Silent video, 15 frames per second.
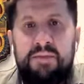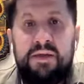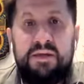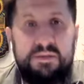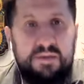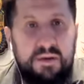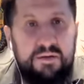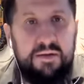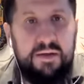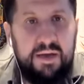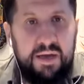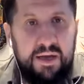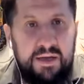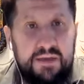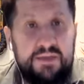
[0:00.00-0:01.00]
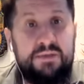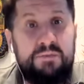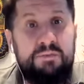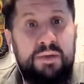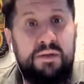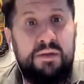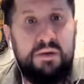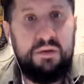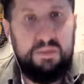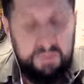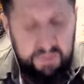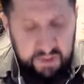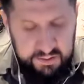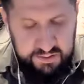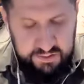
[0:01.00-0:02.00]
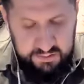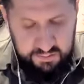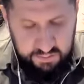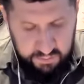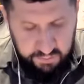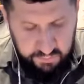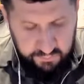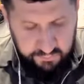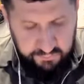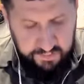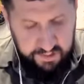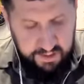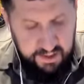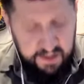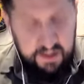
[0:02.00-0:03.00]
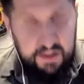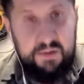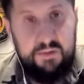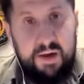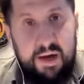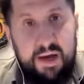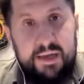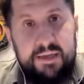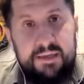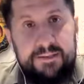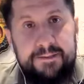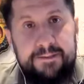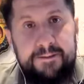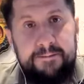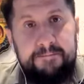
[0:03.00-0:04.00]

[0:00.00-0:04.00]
is nothing else but the cross of Christ.